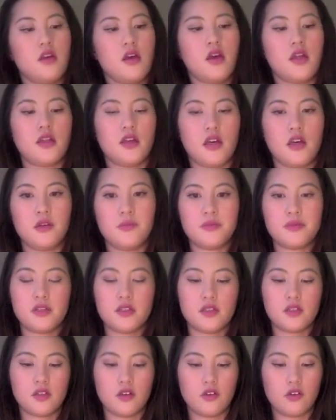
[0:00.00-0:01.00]
and it helps to
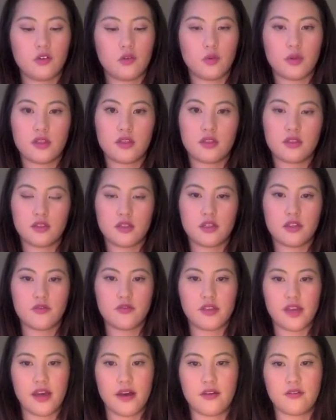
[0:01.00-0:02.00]
sew it with the sleeve
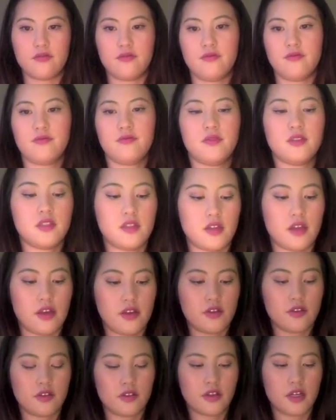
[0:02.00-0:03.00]
down so that
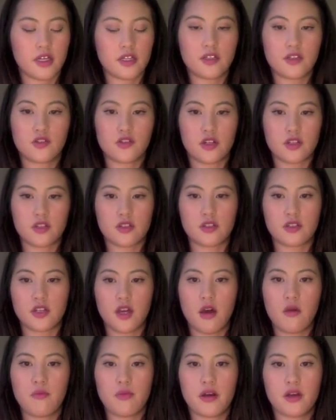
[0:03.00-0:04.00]
you can kind of stretch the
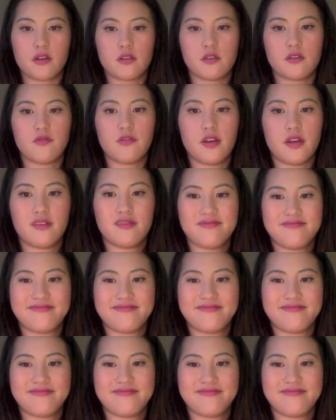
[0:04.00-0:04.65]
top part to fit.